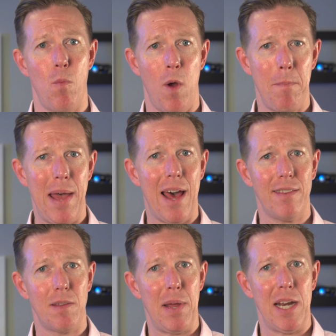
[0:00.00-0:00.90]
1 bath,
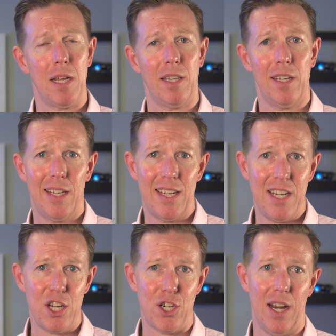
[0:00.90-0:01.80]
depending on the
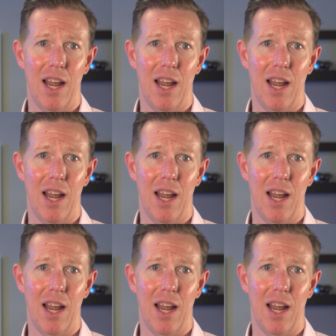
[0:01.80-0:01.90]
condition.